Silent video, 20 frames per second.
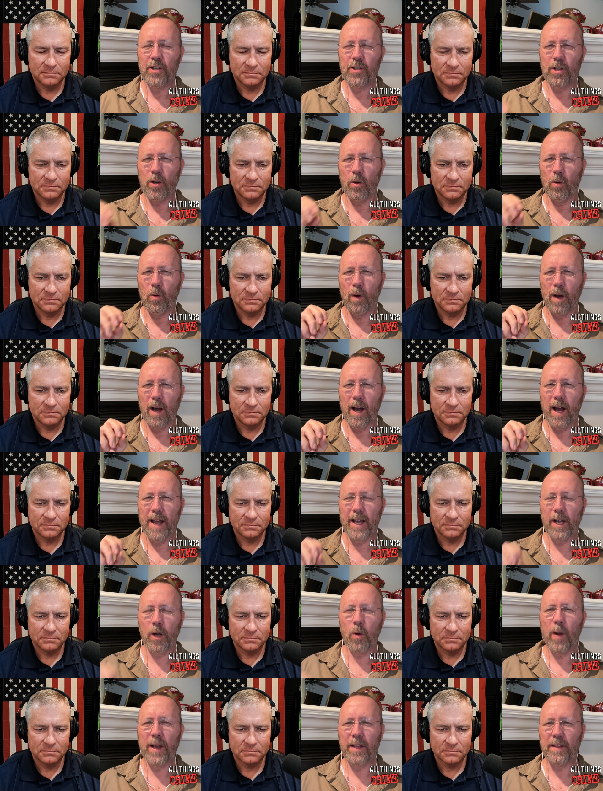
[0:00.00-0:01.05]
Speaker 1: So I
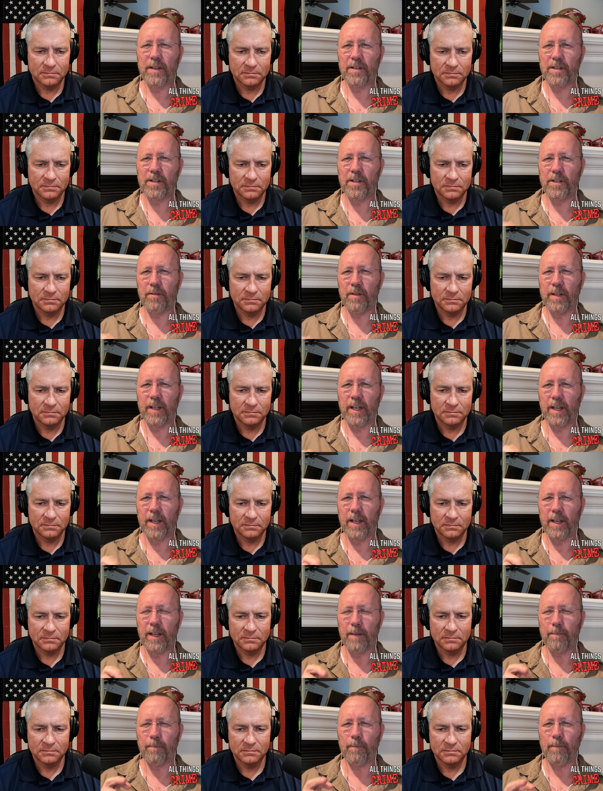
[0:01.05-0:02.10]
equate this to
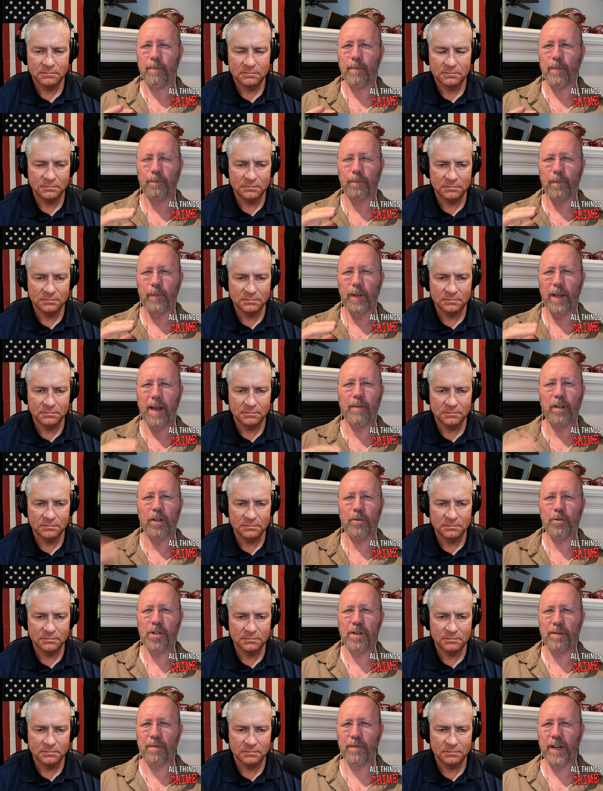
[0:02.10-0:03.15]
the
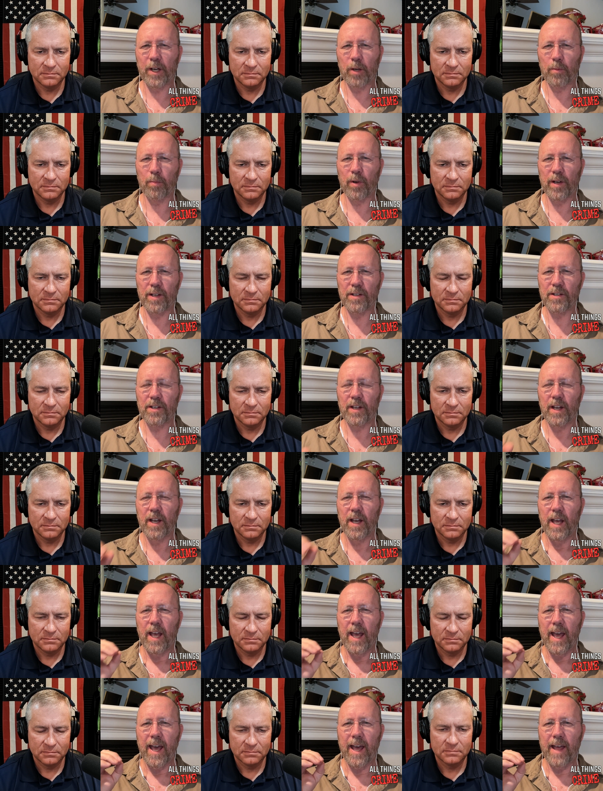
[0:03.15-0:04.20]
evolution of fingerprints
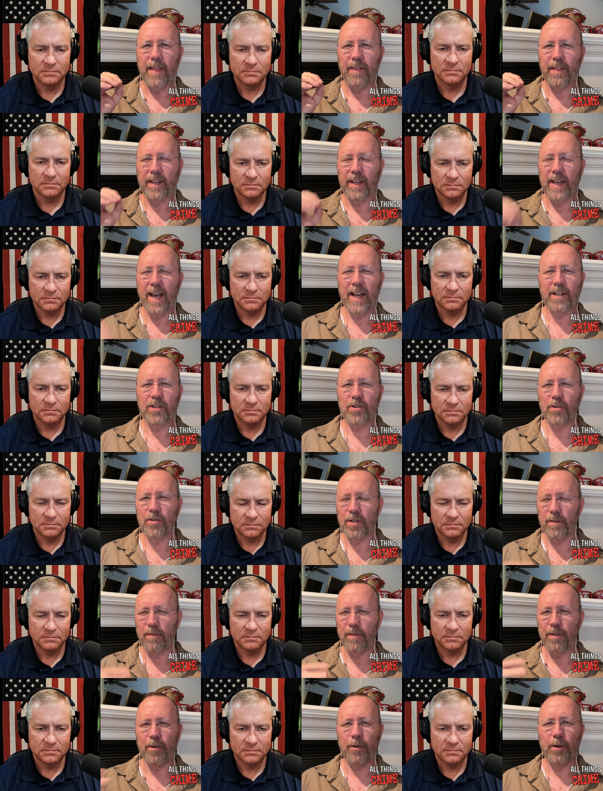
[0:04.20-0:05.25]
and the gangsters
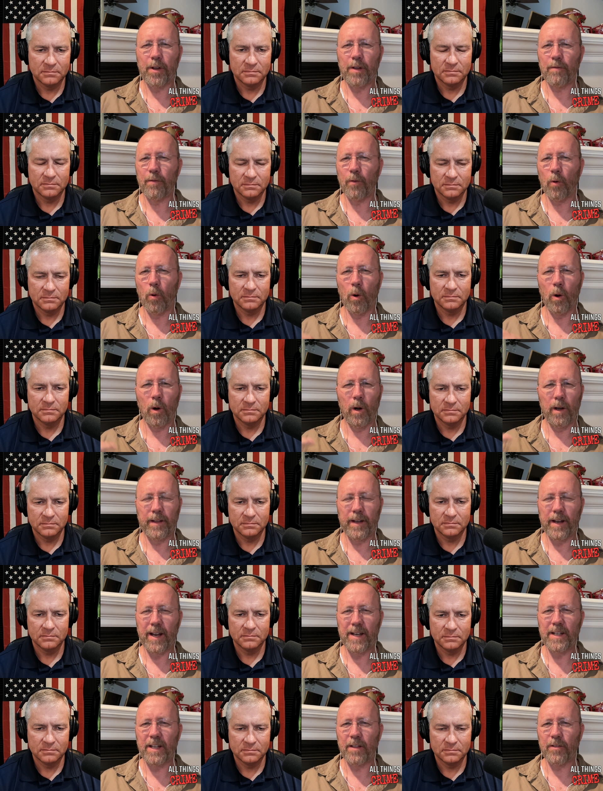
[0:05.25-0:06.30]
of 34 and the
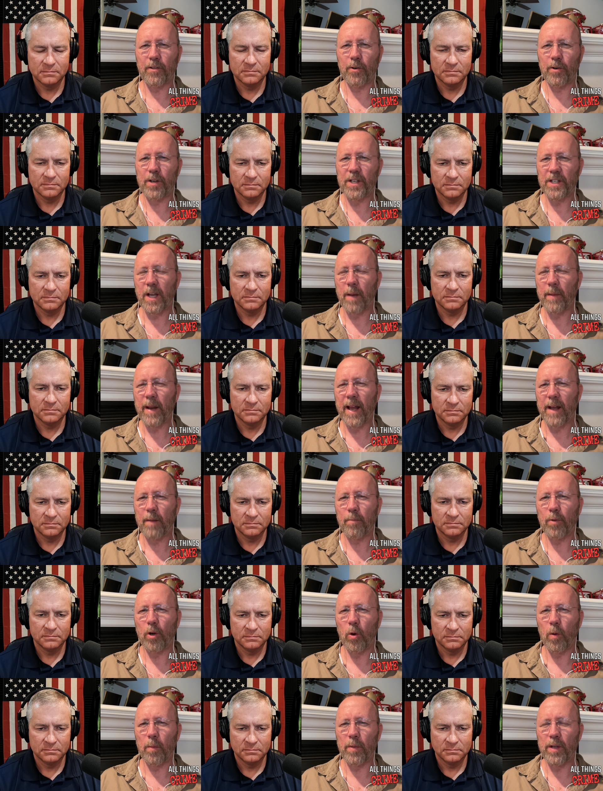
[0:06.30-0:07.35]
1930s coming out of
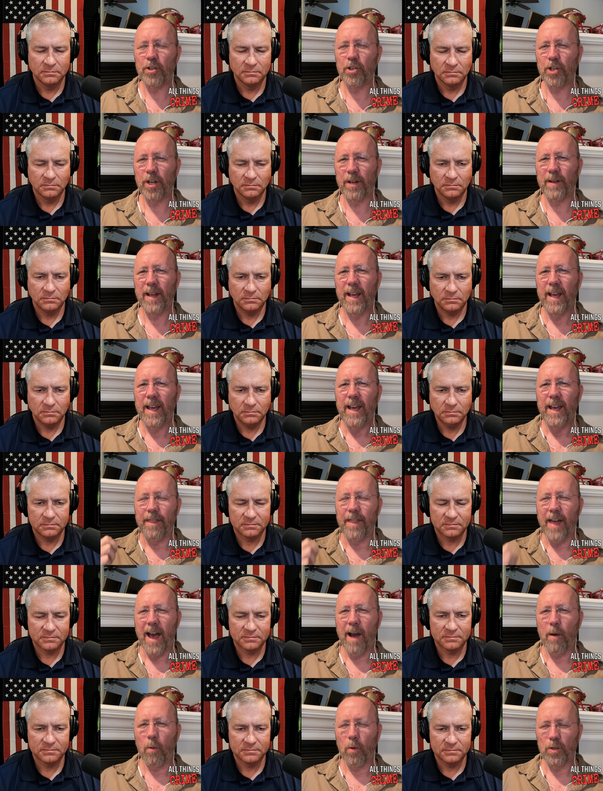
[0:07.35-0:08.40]
Prohibition.
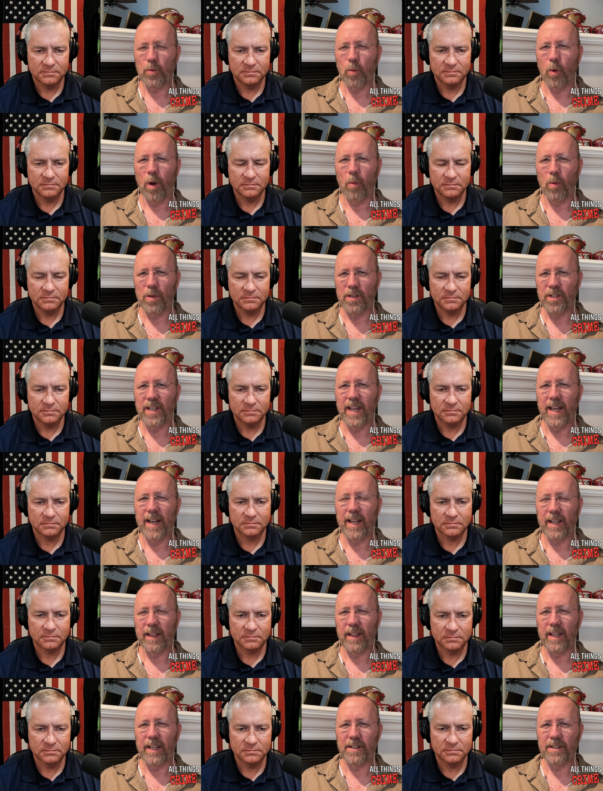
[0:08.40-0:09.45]
That was what was
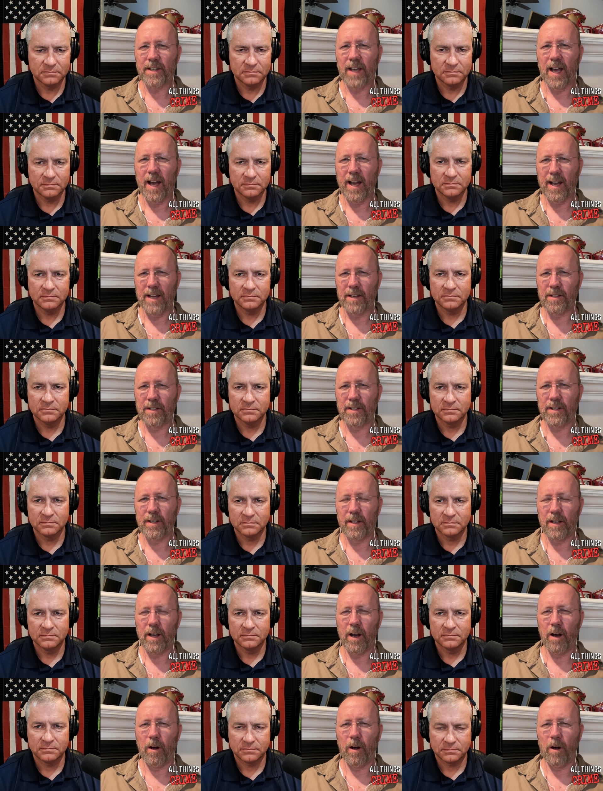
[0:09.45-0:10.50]
getting these guys
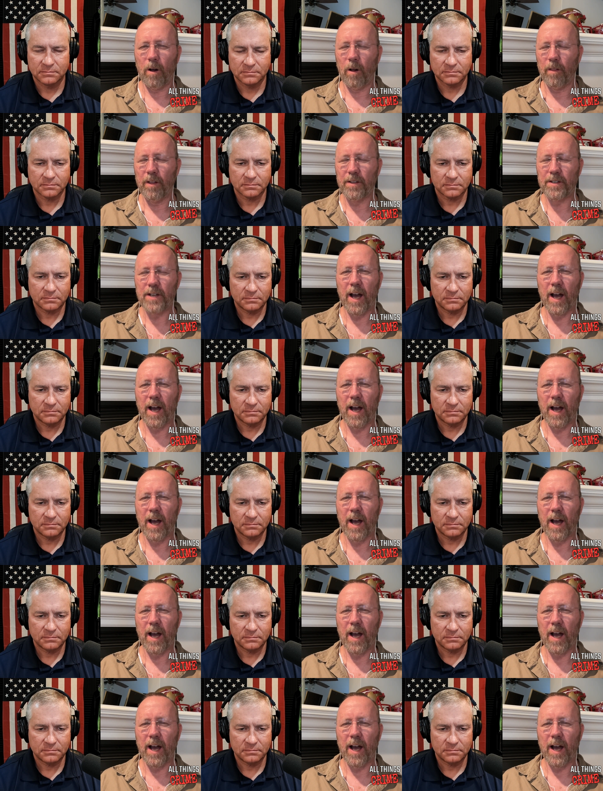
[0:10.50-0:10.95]
all the